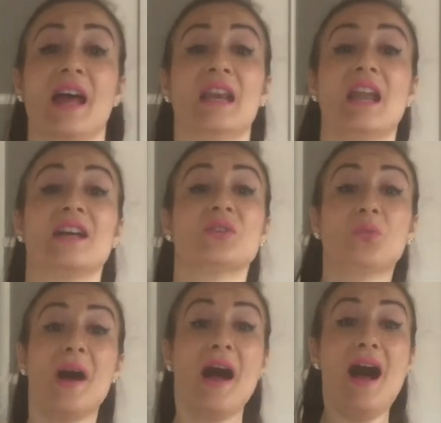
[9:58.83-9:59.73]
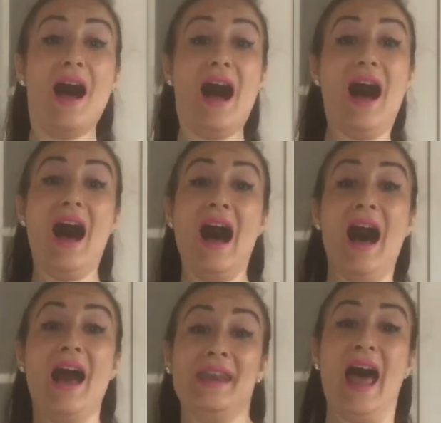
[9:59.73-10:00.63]
Last
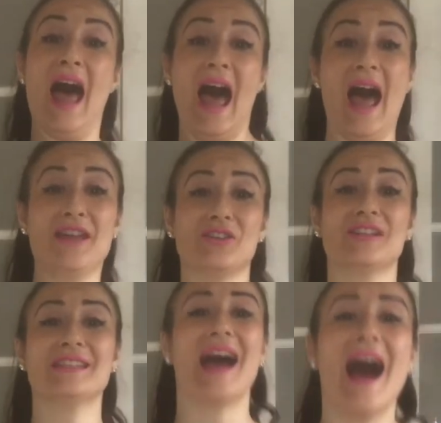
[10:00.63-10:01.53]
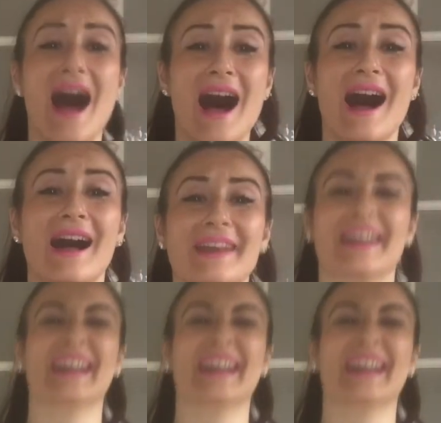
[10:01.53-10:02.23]
one, and you're done.